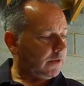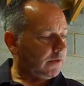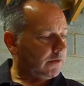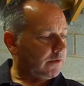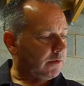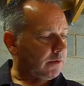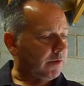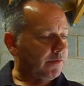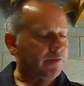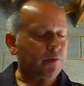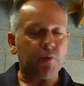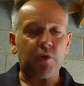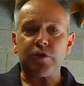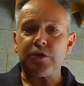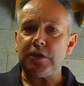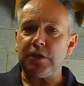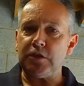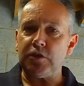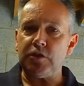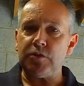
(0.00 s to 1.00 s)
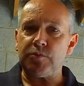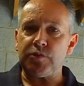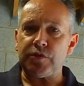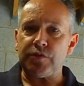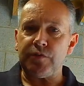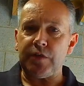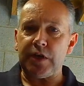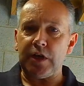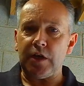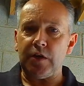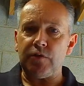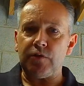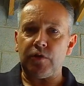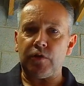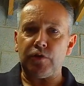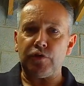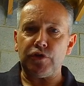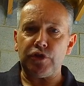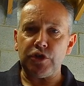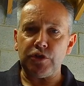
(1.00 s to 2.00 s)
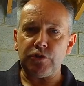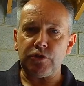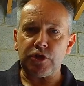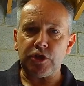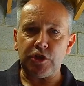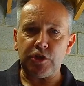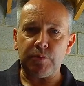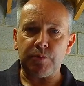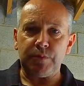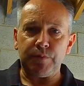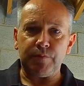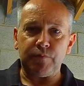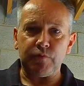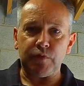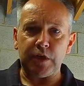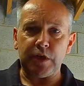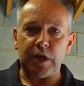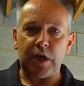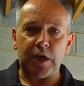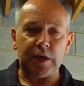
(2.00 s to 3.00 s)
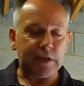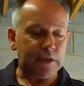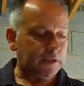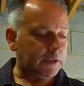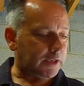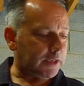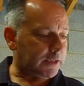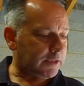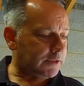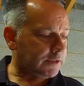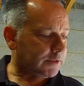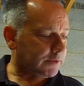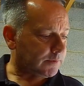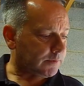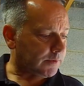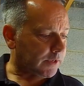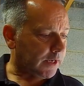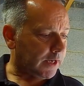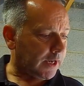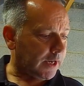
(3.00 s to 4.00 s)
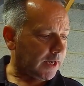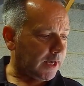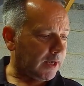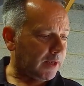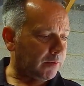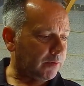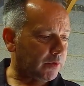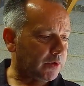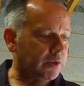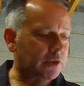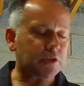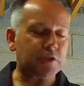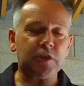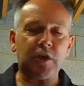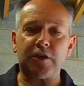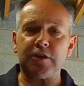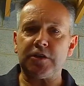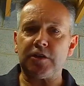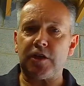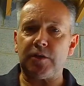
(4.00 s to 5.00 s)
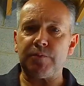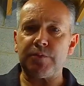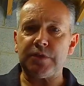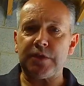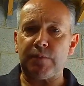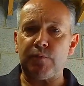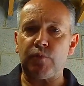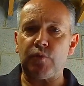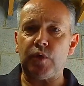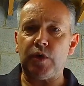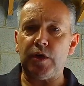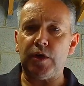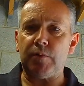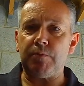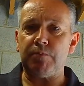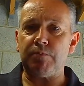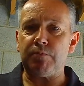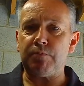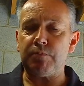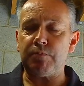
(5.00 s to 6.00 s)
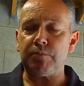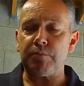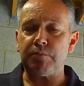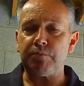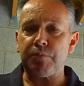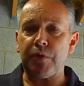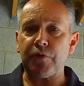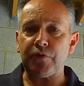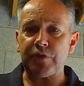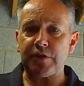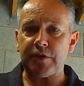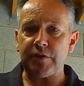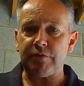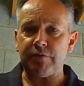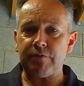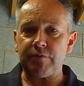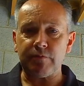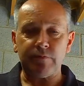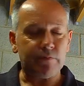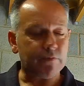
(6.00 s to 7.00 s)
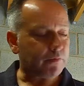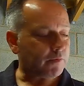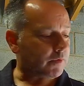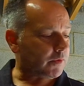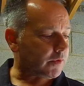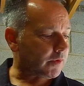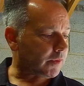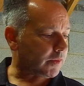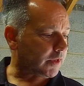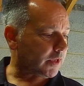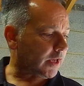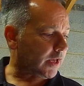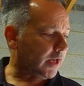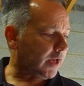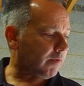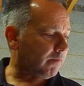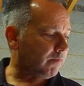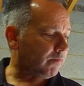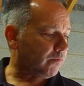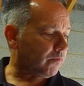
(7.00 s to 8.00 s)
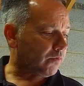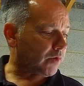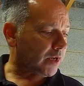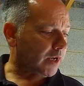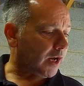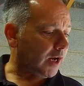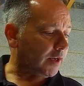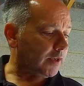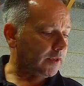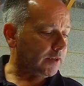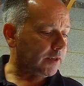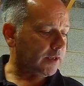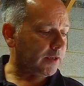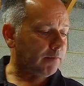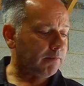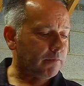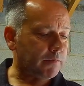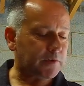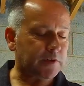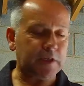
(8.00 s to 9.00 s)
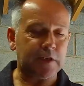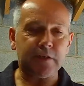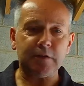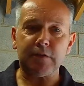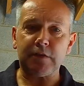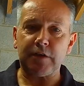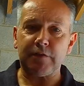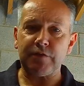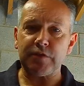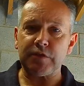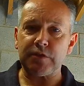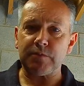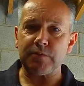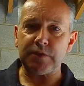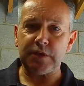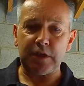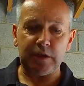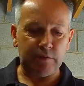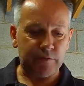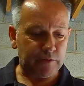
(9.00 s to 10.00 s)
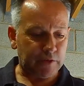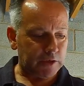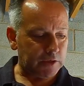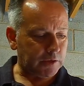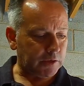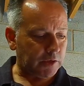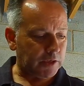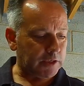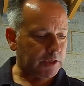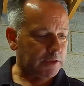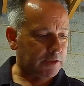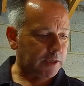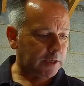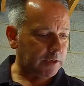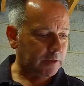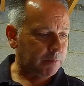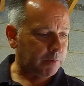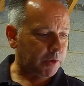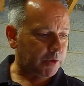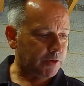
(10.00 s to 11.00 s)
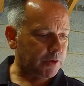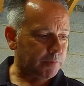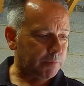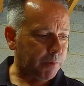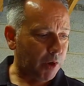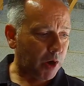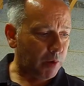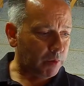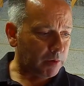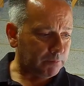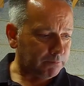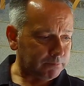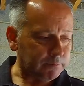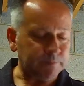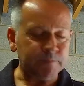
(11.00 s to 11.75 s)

So after watching numerous videos on YouTube regarding these, which 99% were positive regarding the seat covers themselves, I decided to take the plunge and buy one.